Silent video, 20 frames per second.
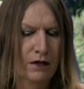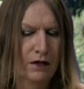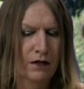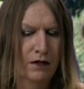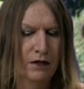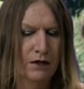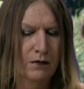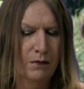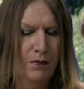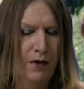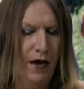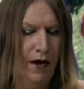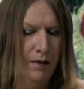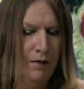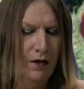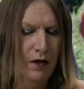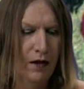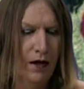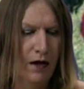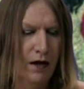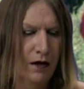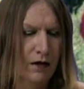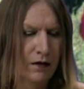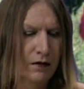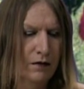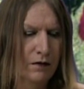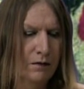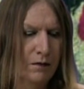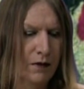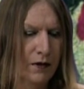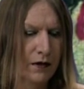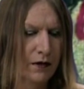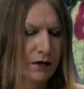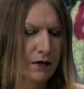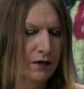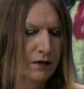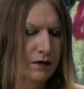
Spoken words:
it's Babylon. But,